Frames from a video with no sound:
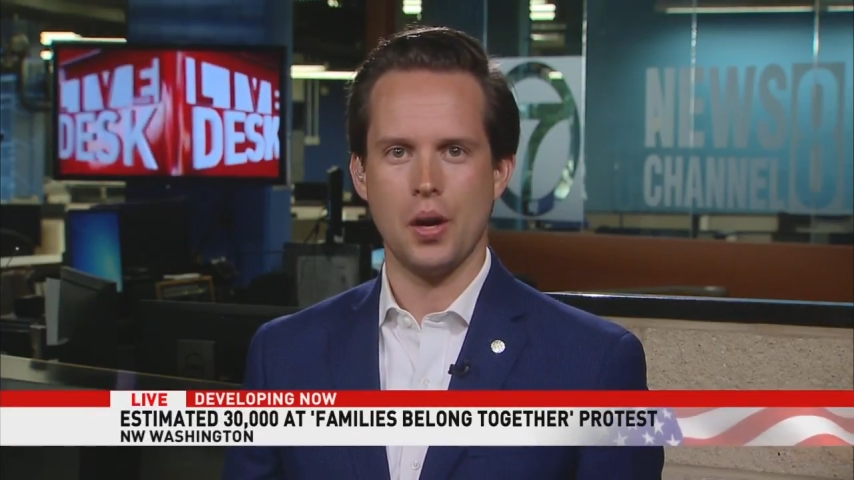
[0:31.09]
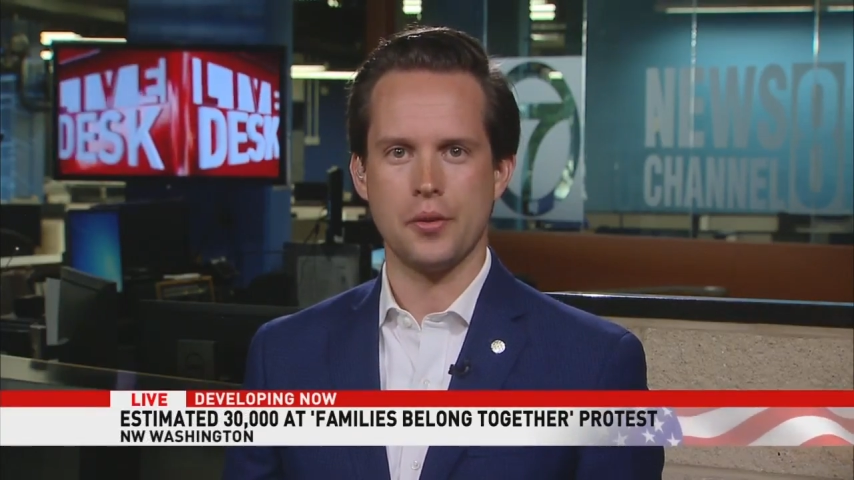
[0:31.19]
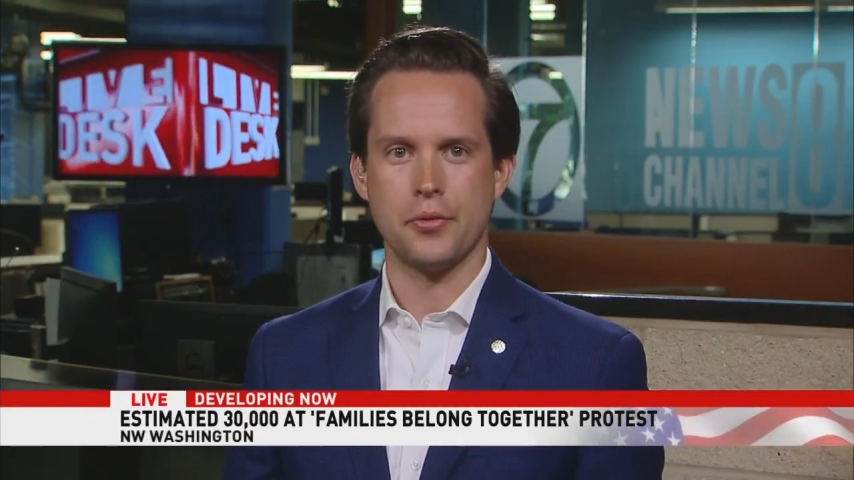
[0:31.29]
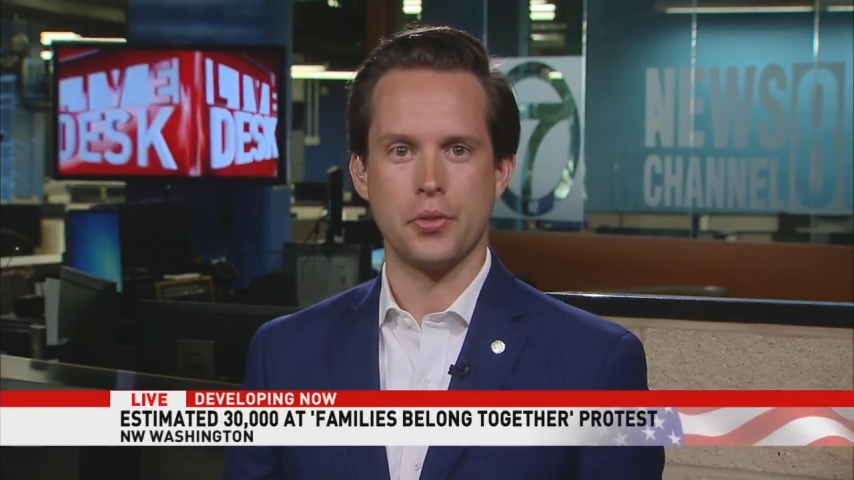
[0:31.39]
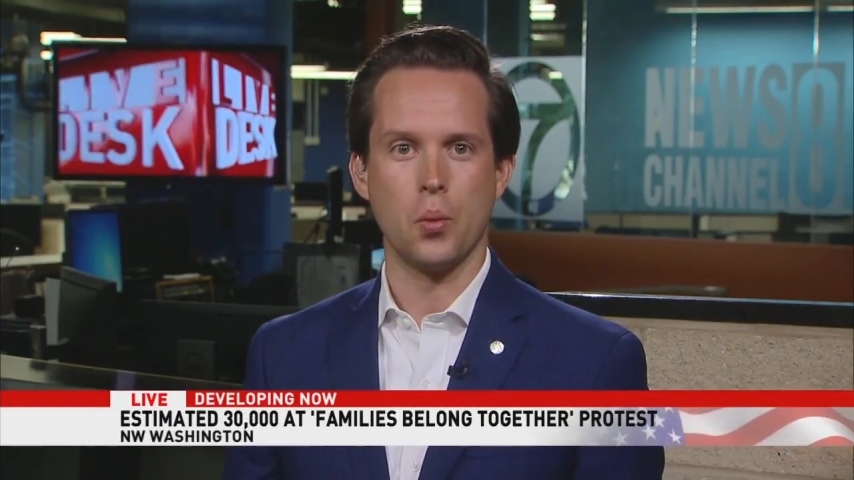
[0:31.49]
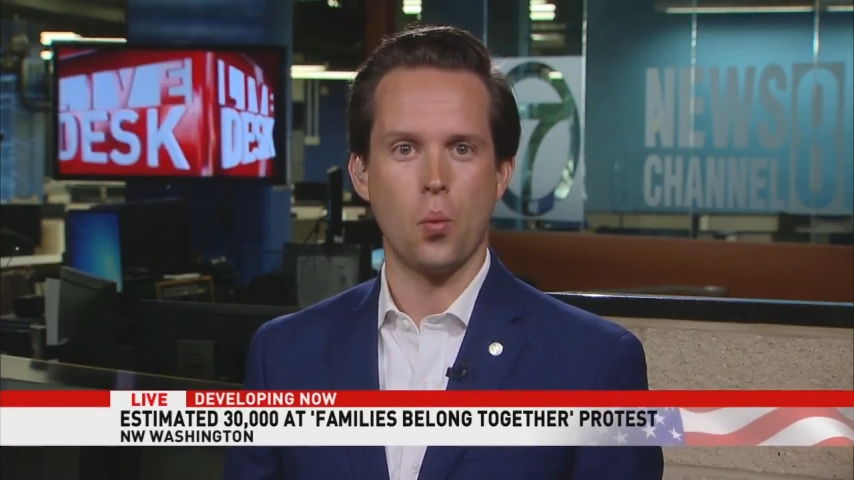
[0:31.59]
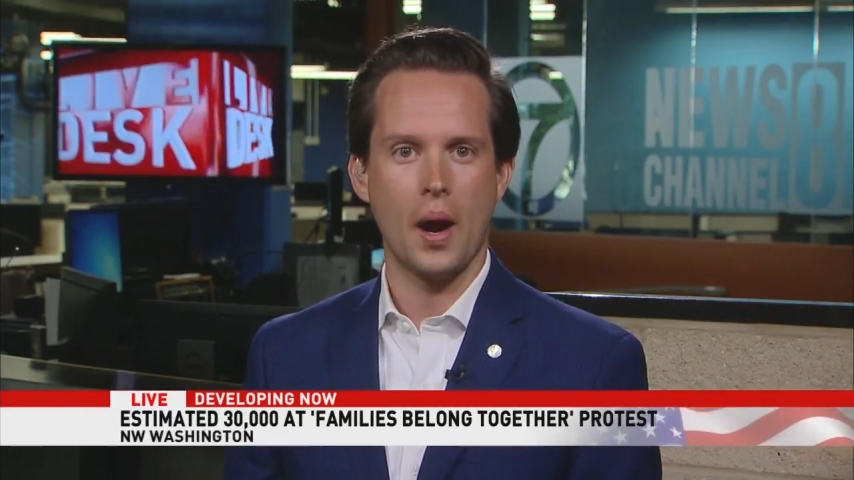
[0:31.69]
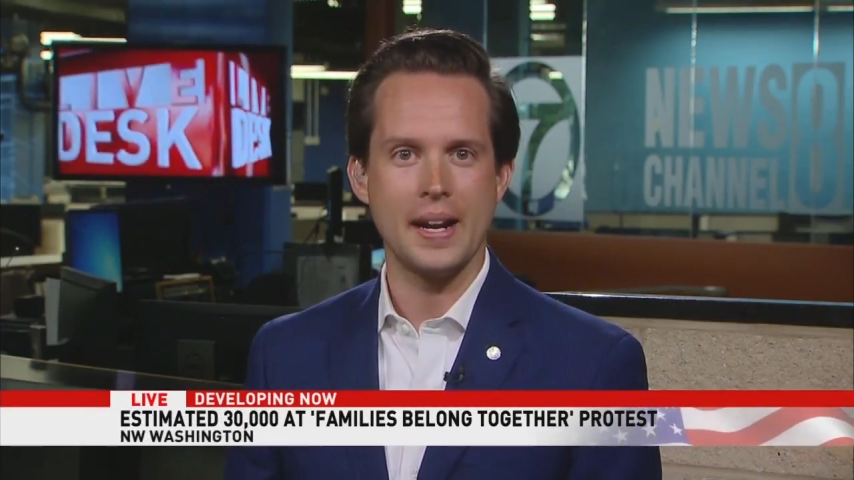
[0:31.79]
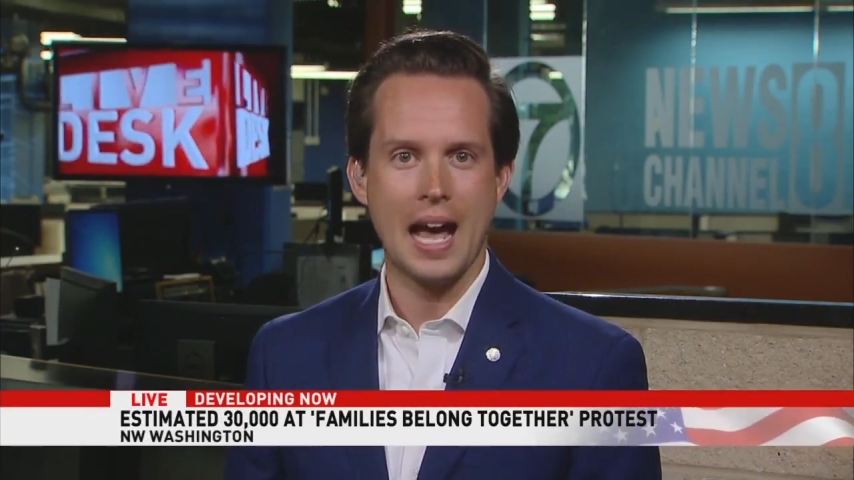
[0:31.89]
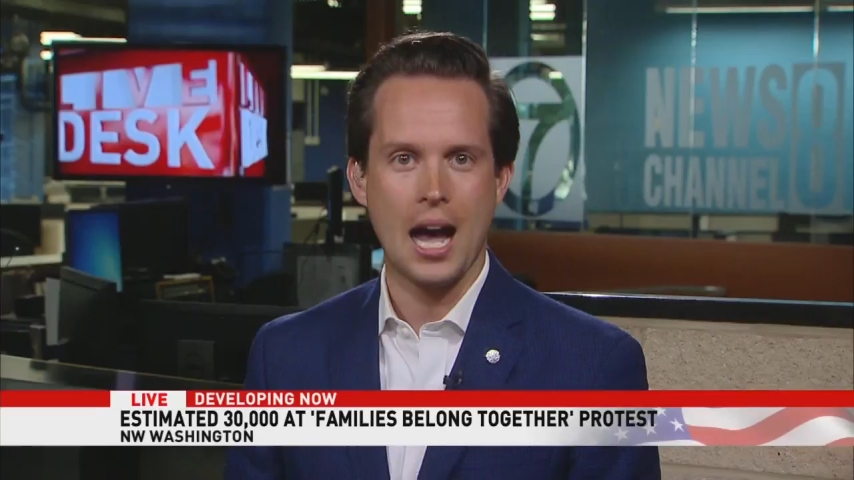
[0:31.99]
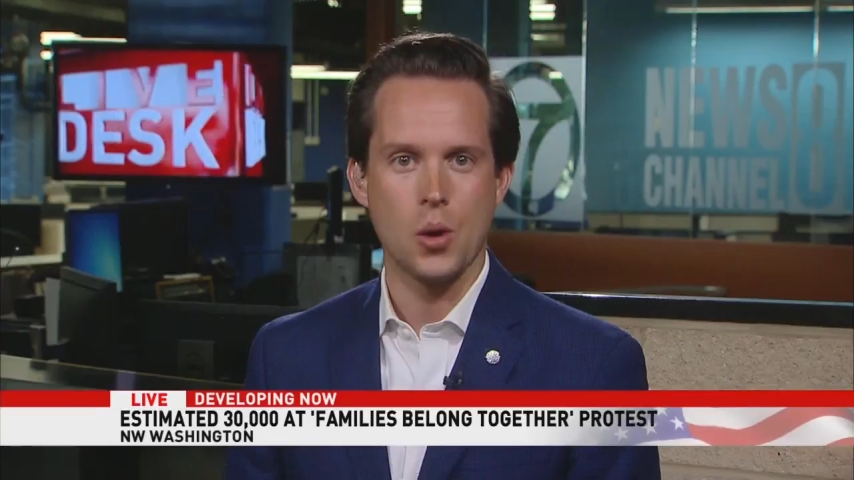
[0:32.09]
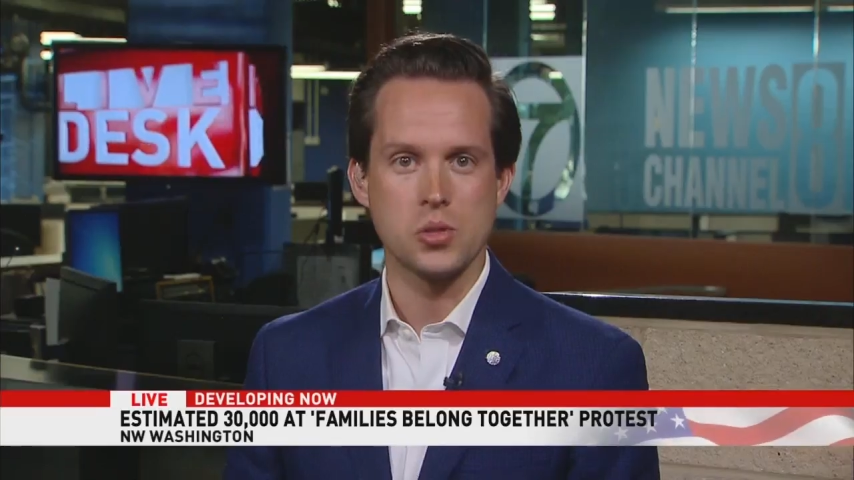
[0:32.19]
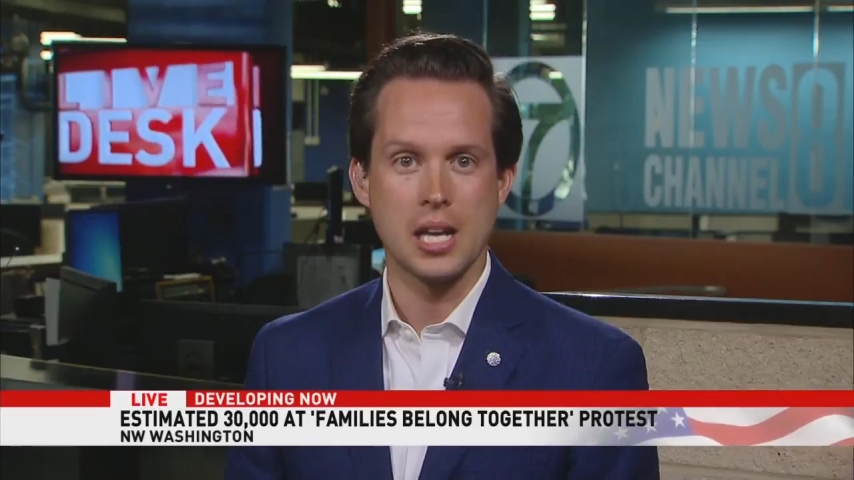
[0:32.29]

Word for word: of the White House.